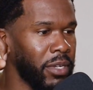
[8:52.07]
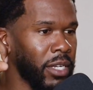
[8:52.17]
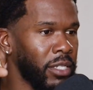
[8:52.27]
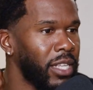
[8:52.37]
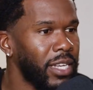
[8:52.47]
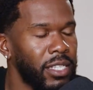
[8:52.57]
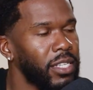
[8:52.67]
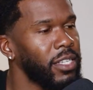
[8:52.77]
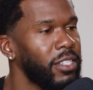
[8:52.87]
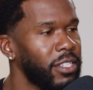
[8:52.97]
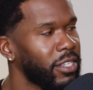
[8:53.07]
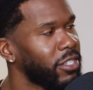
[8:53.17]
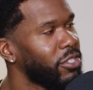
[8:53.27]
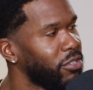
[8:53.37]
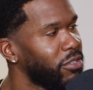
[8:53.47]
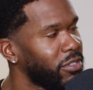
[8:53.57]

because that's the easy thing to do.